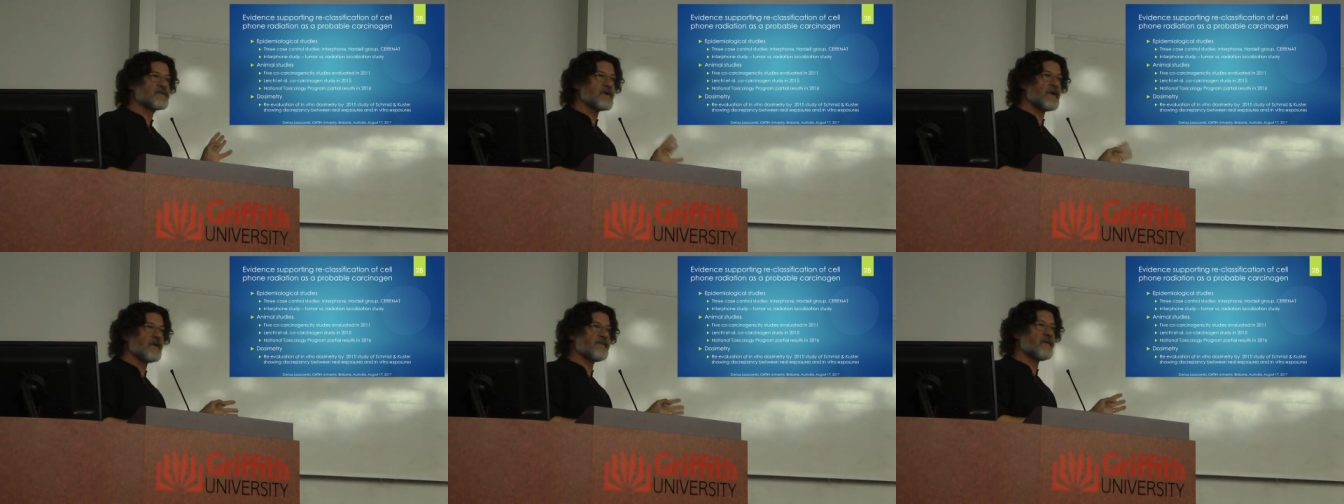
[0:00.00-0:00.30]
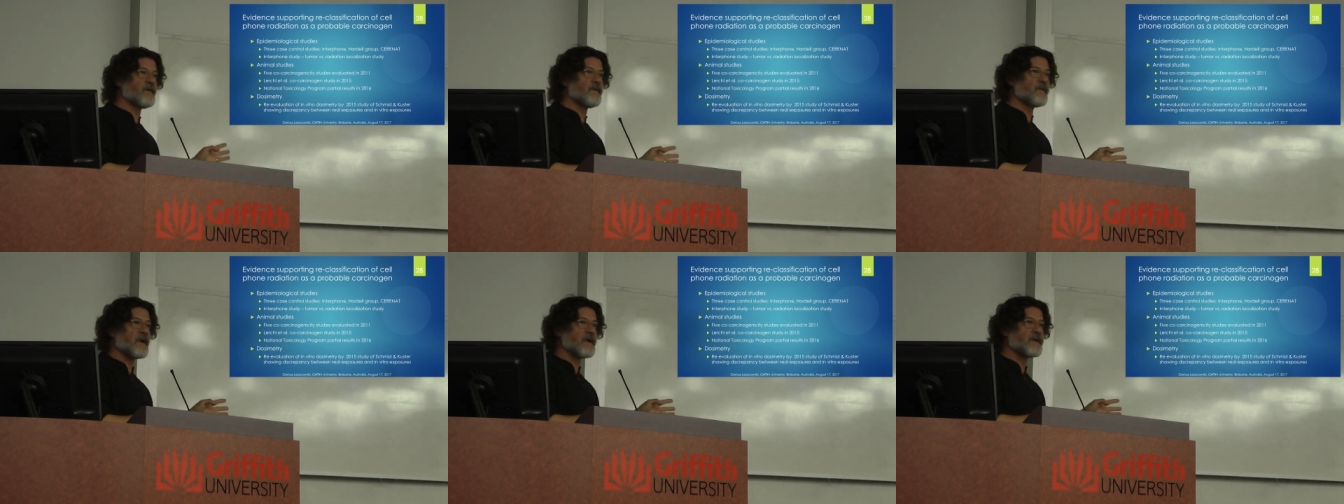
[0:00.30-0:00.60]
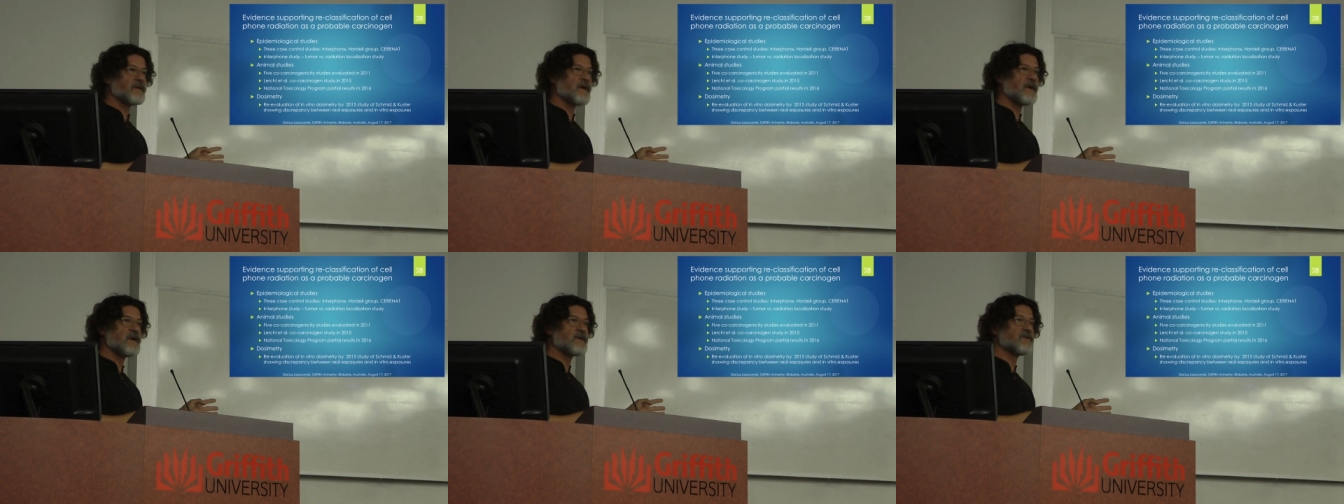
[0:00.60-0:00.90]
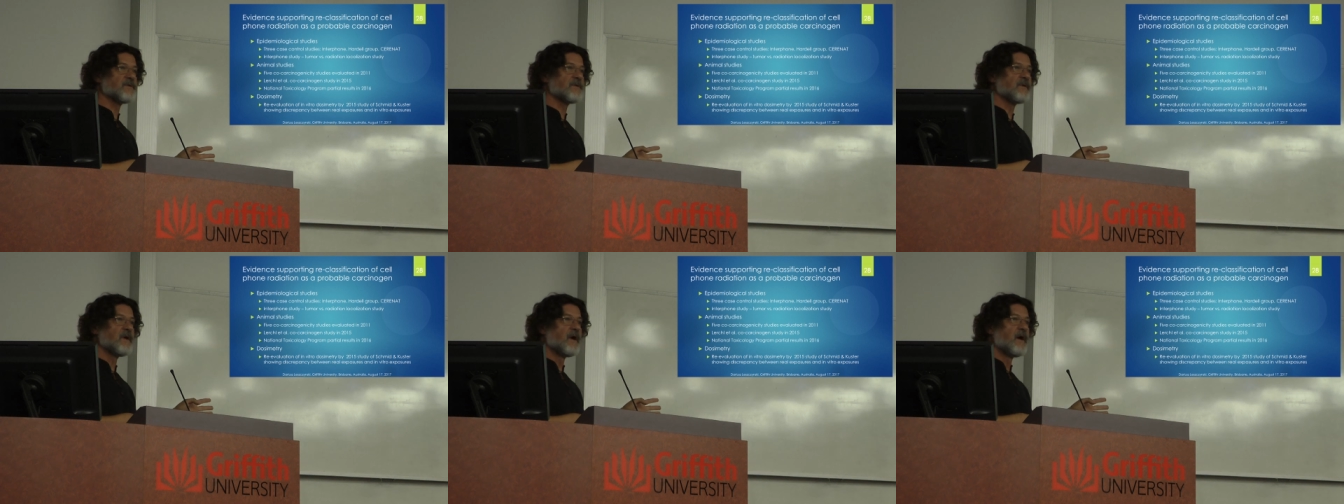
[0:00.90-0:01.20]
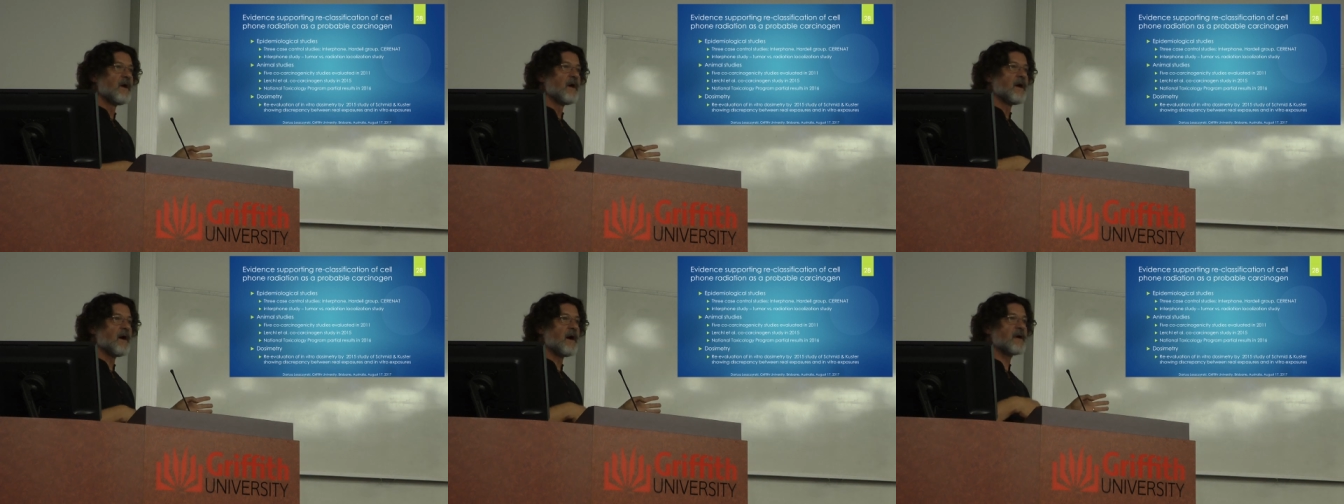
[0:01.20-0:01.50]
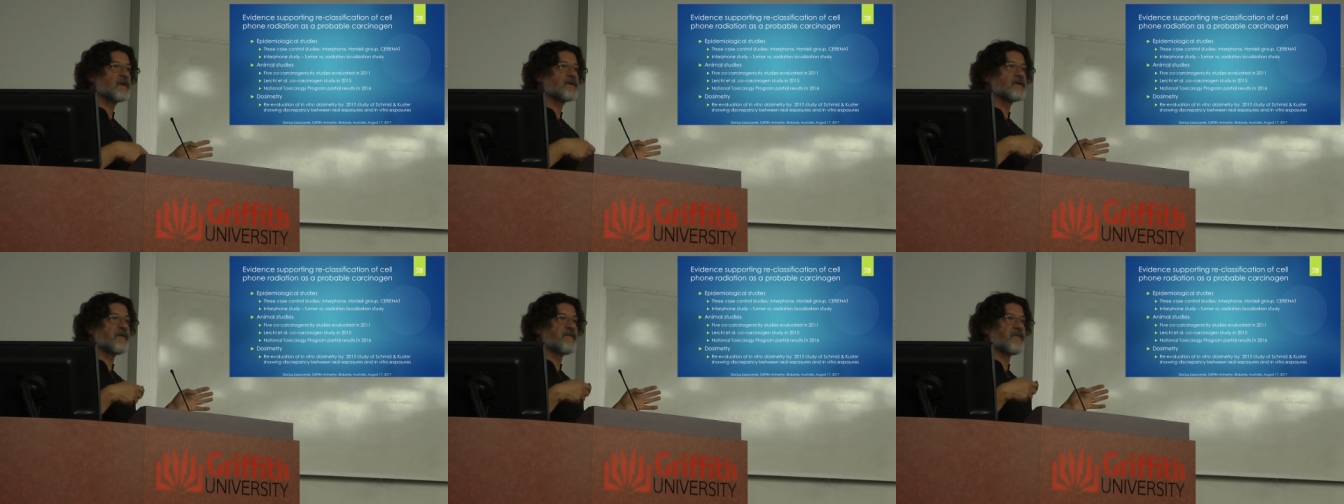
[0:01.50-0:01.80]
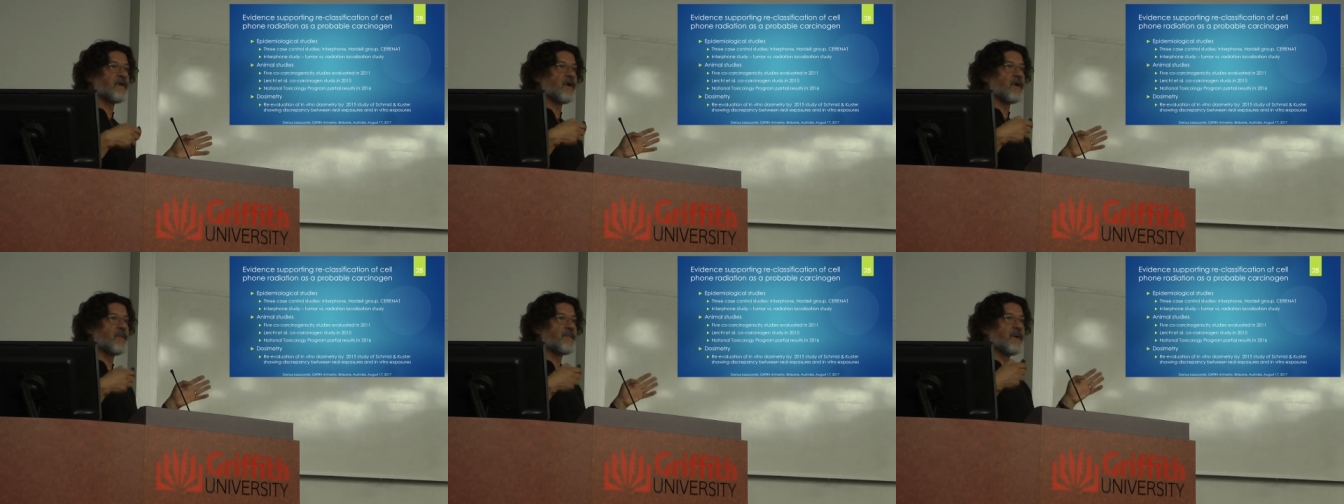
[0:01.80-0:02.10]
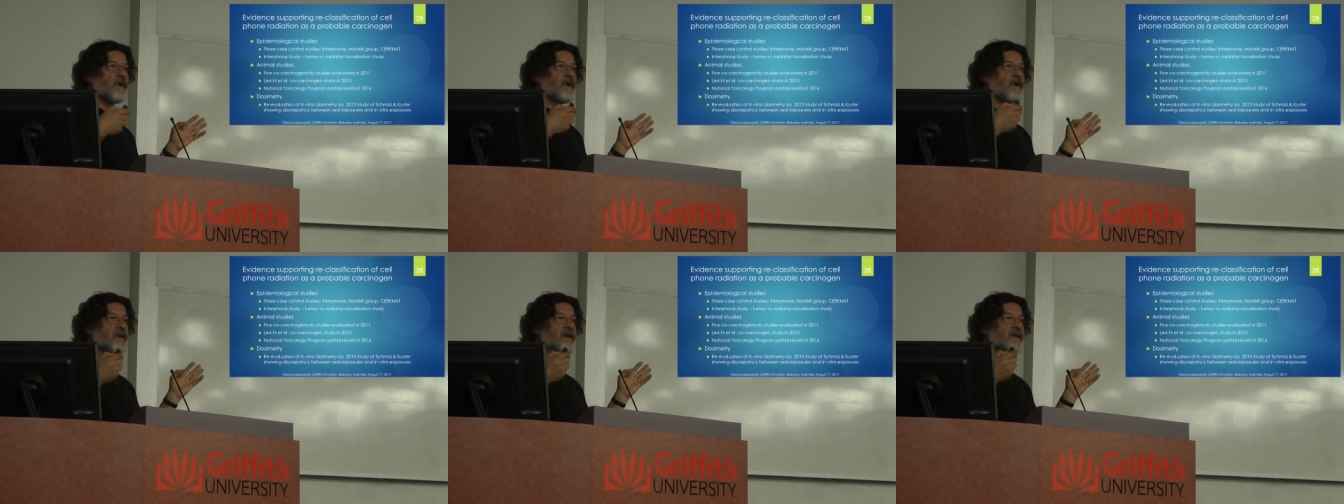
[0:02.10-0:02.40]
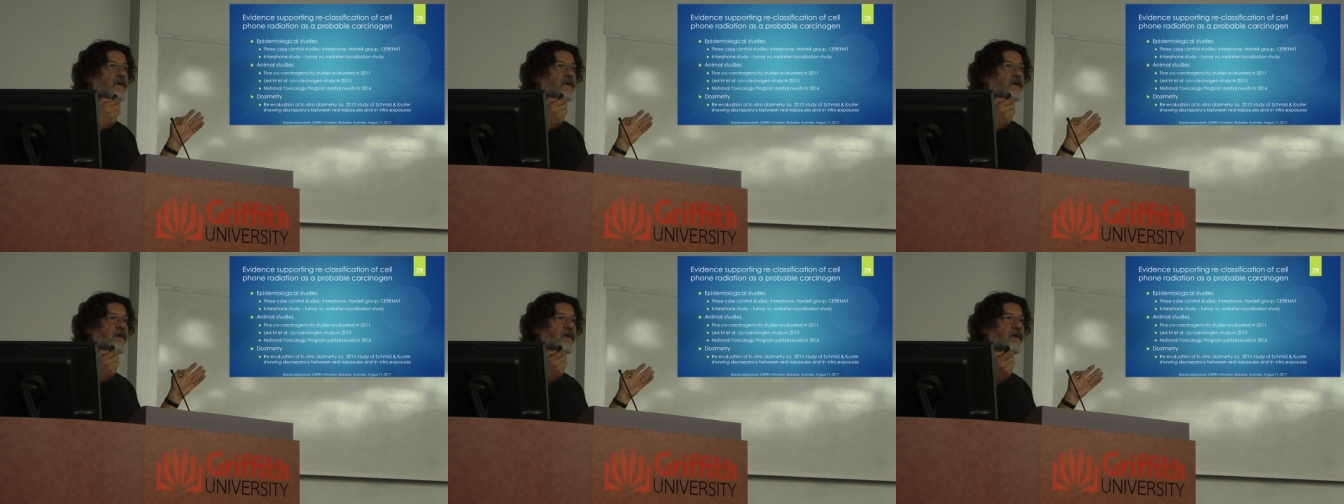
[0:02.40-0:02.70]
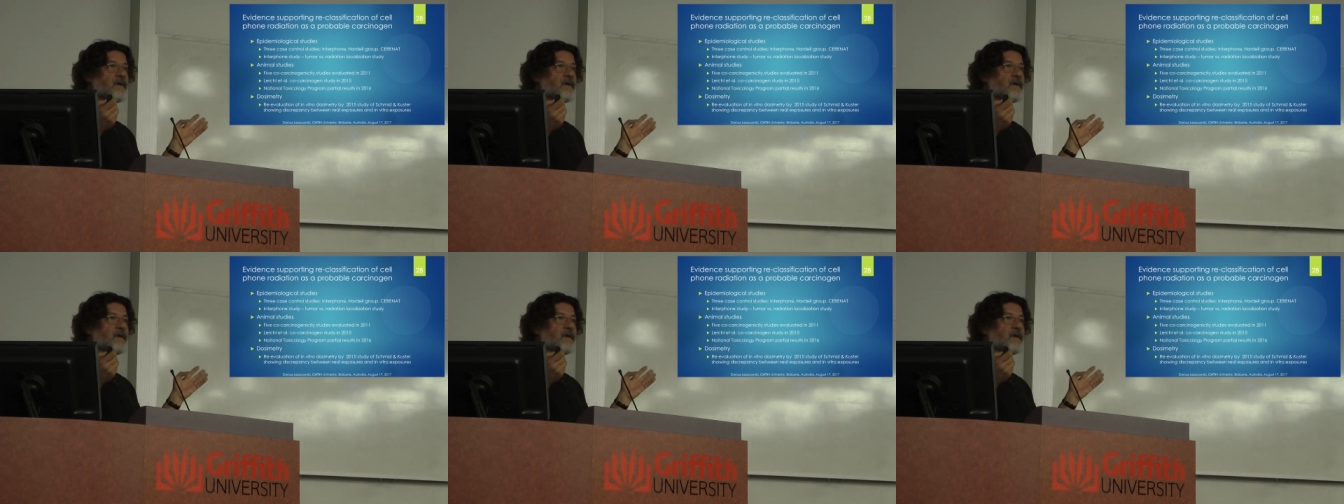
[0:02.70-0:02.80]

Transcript: to cell phone radiation are developing